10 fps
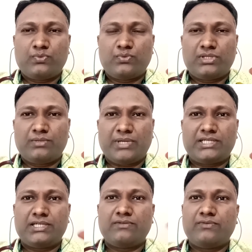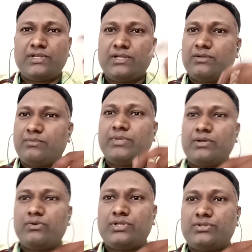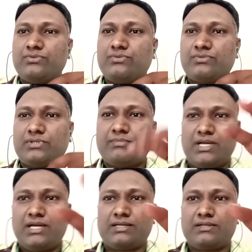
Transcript: the bacteria may go into some heart,